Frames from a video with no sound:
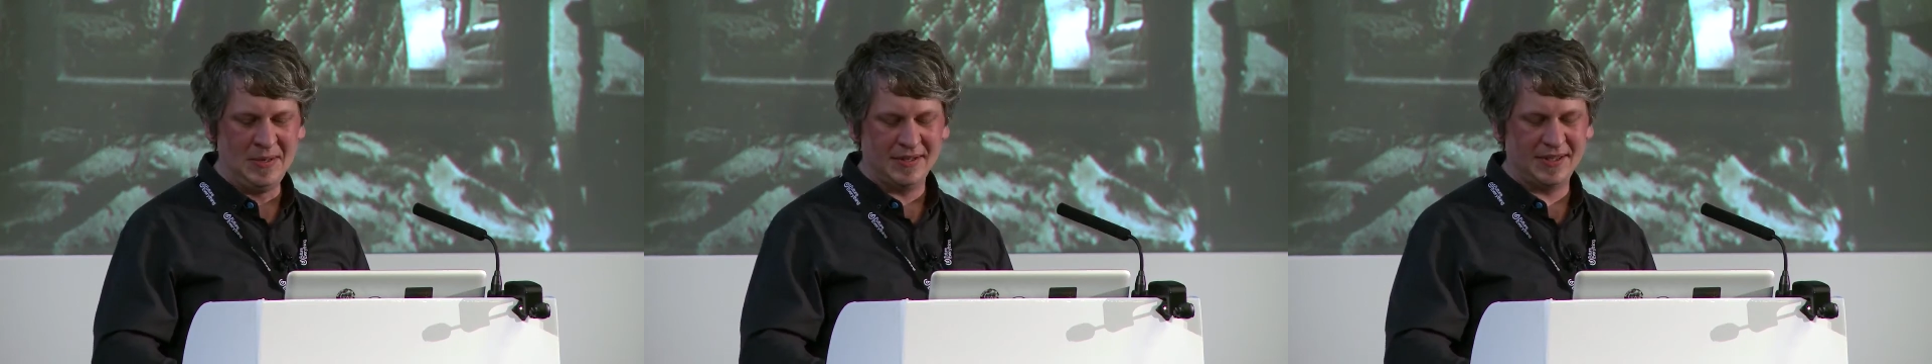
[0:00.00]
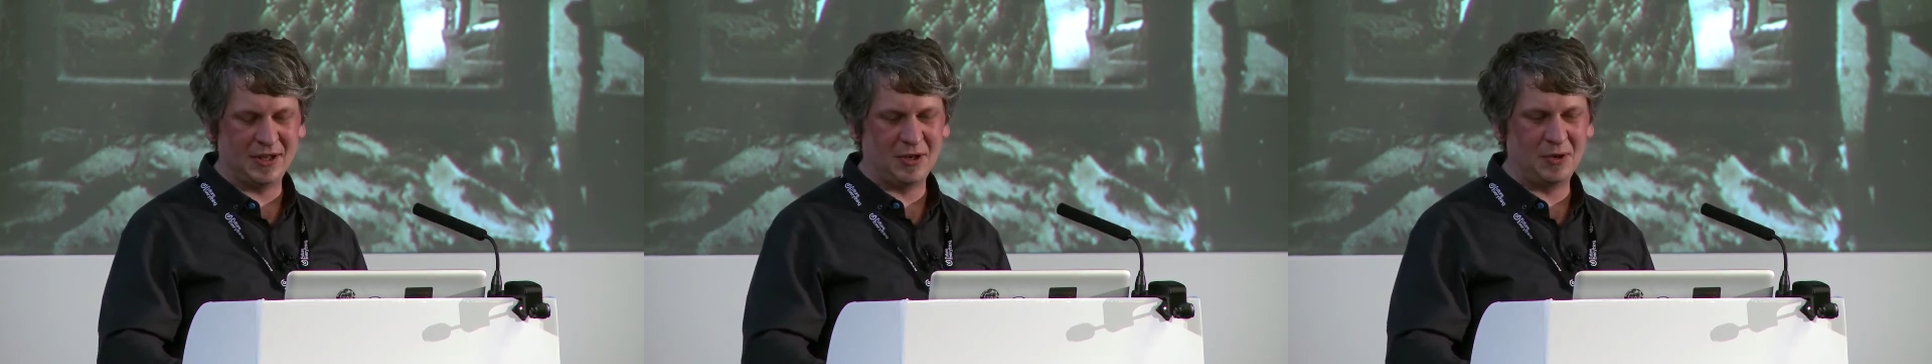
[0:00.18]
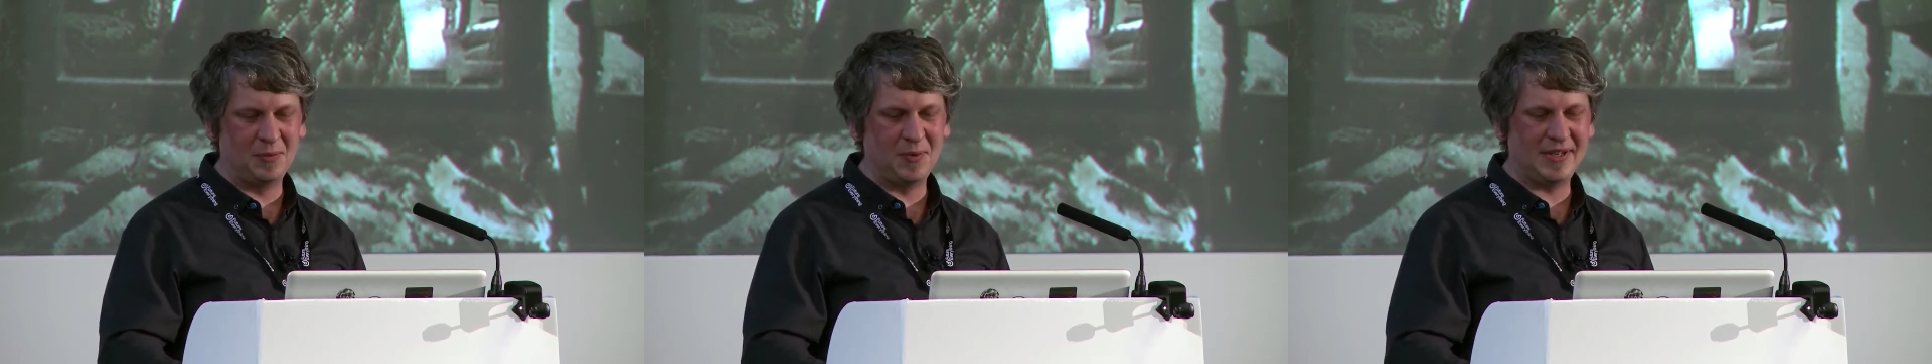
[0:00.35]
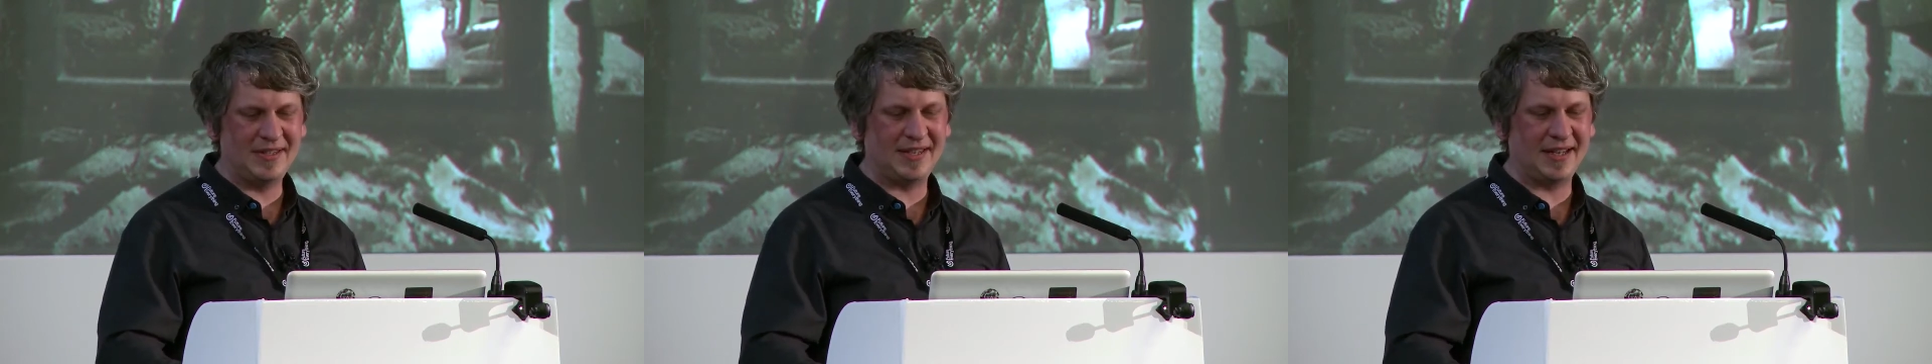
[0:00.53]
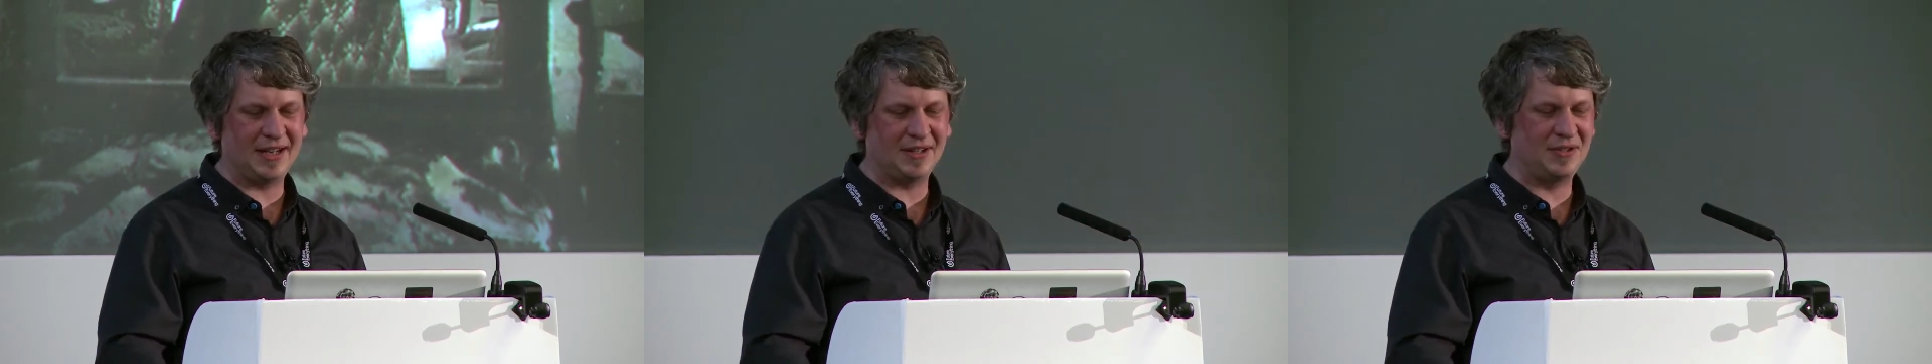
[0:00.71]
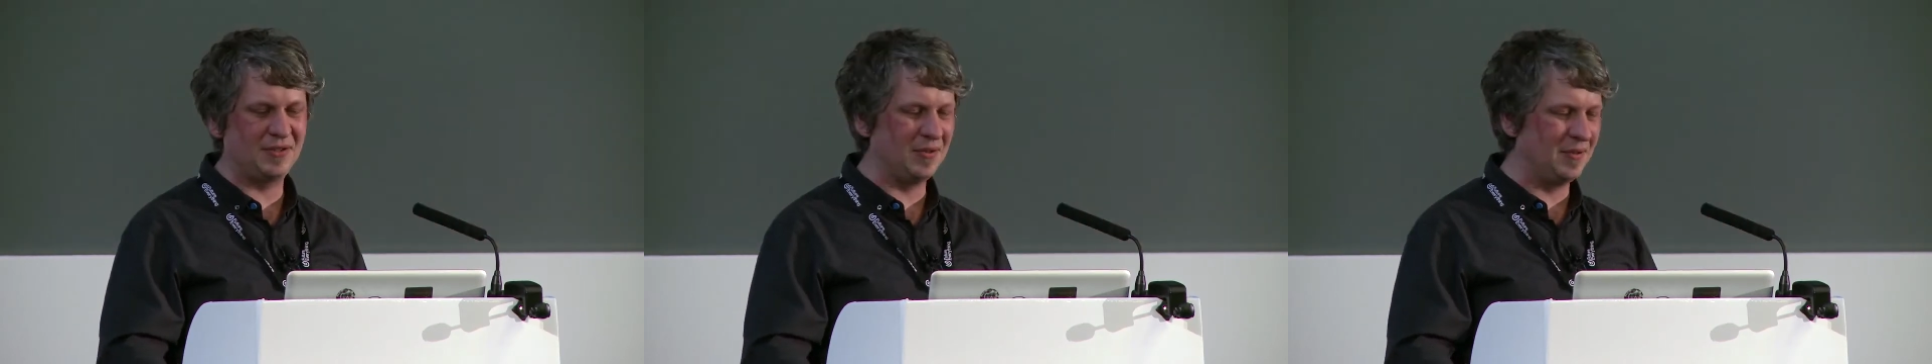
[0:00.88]
So we
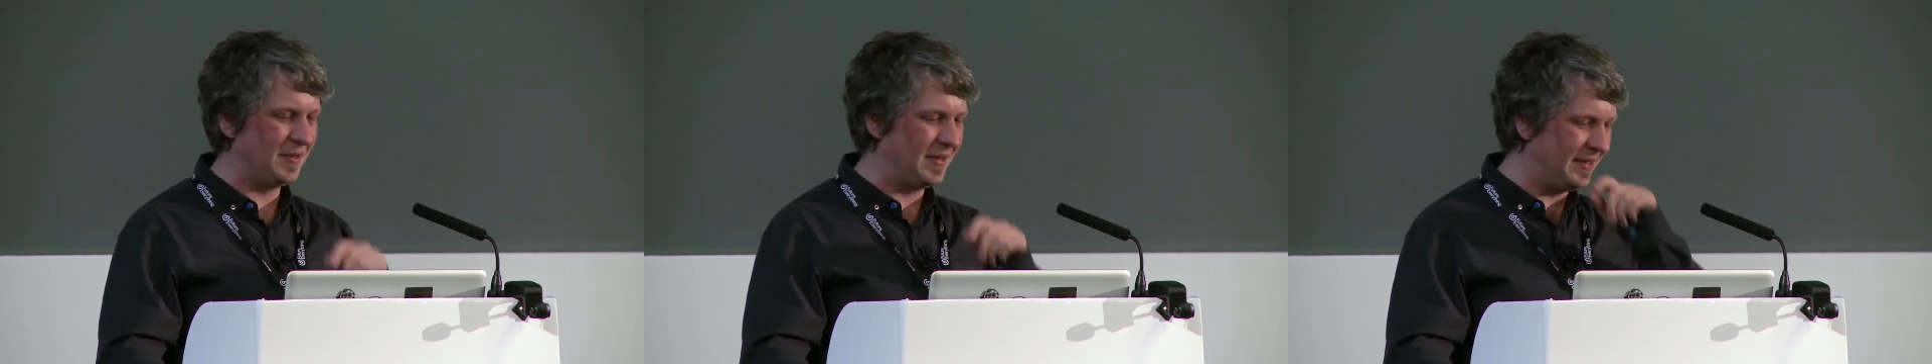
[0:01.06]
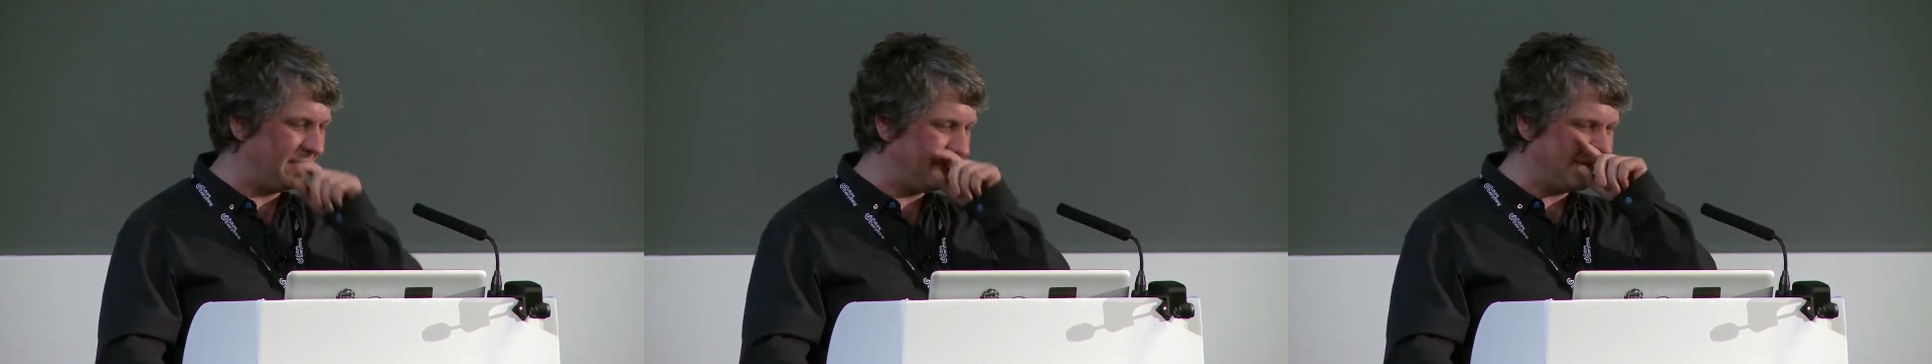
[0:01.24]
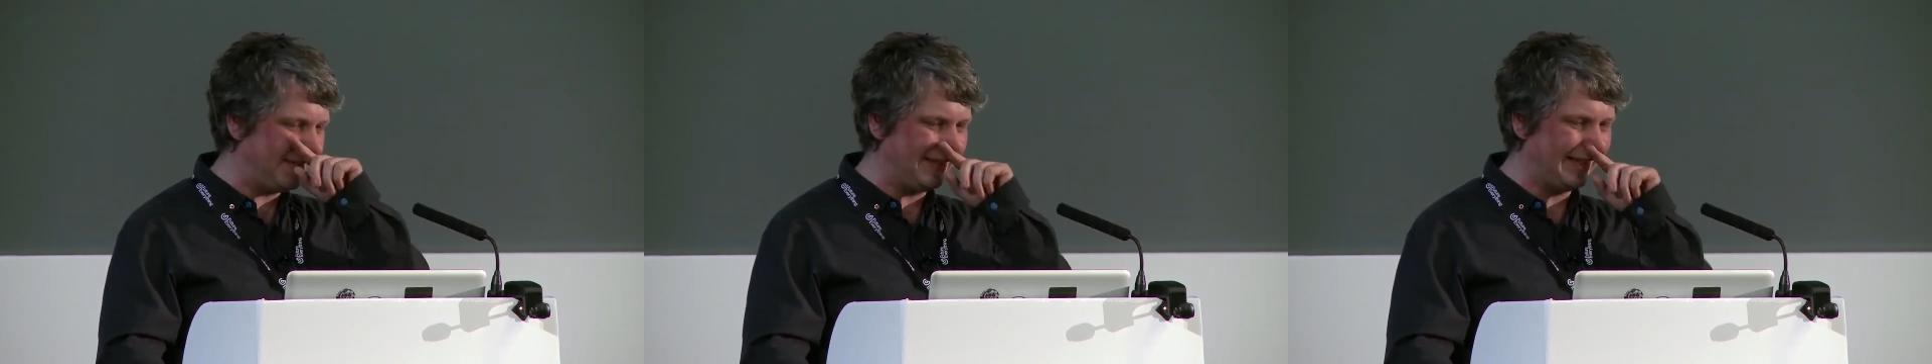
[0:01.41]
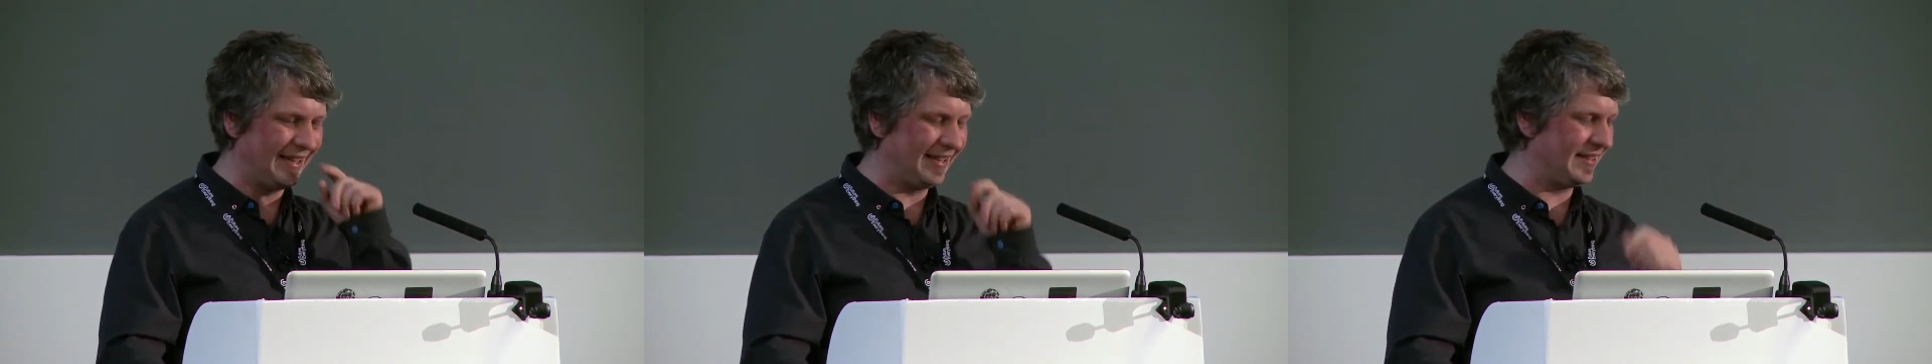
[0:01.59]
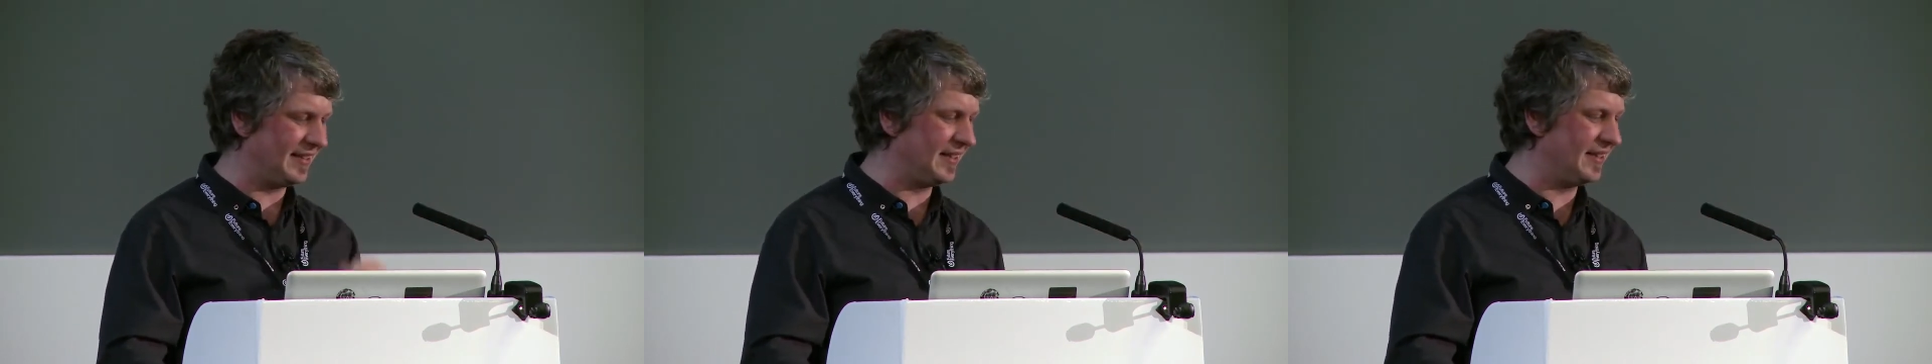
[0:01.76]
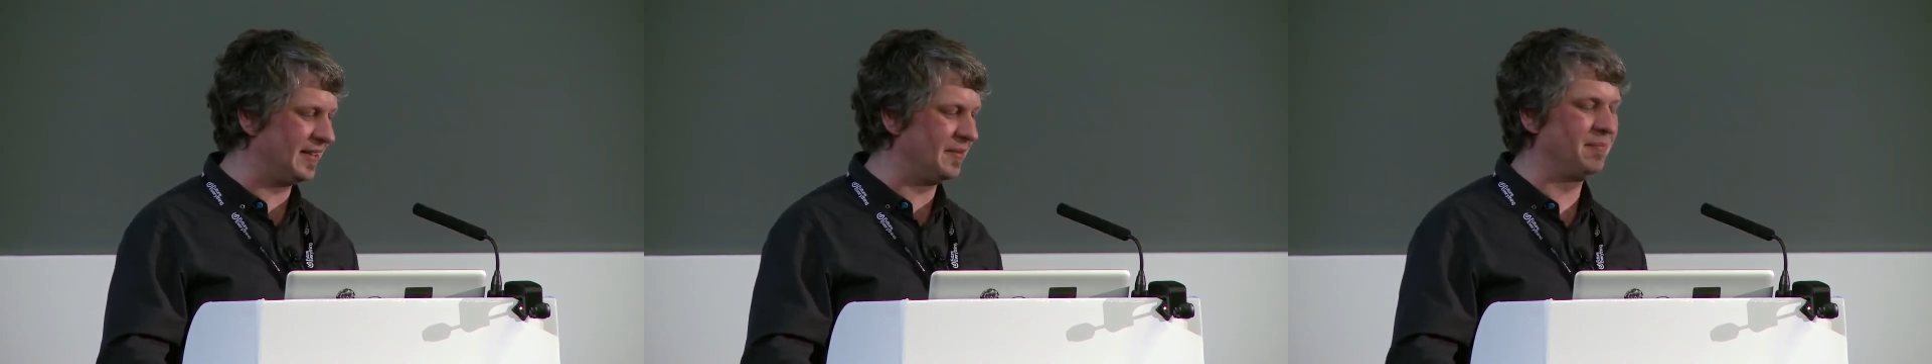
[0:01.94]
set out to investigate
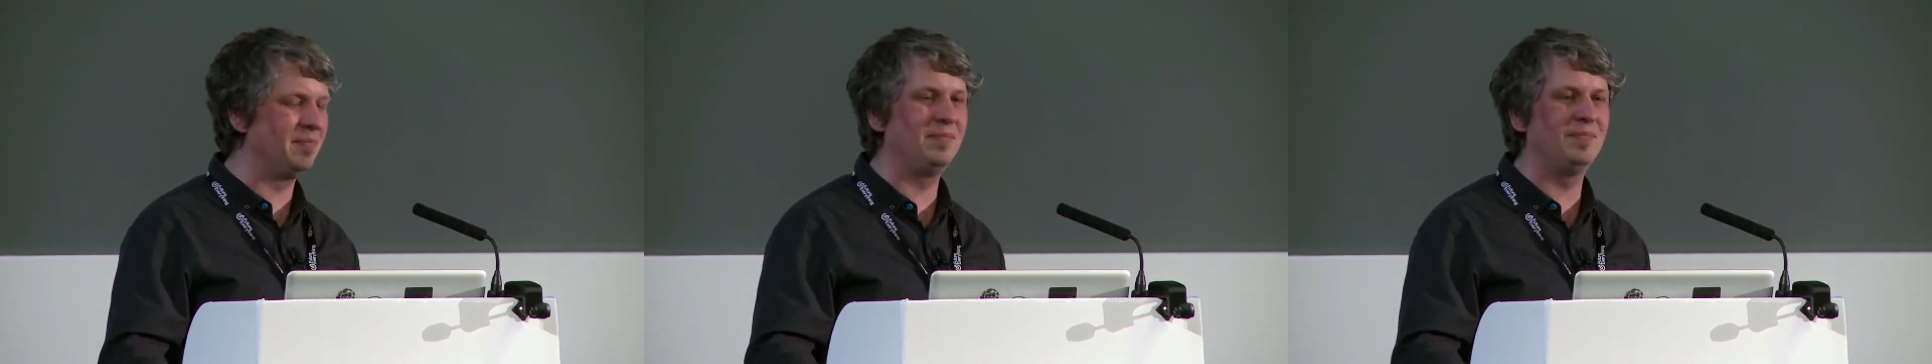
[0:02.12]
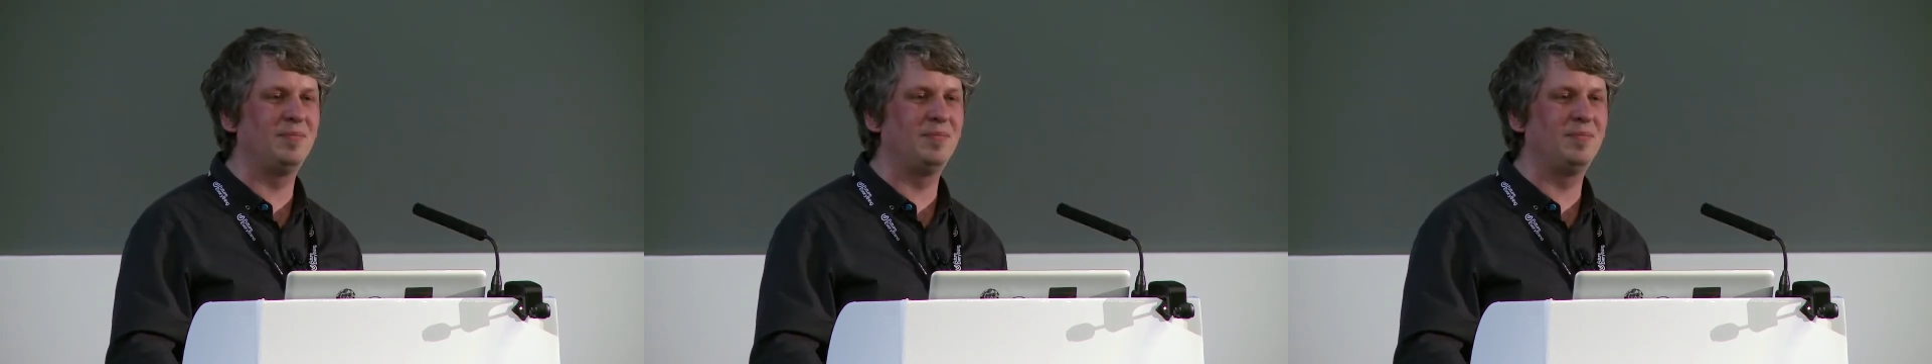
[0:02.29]
that in a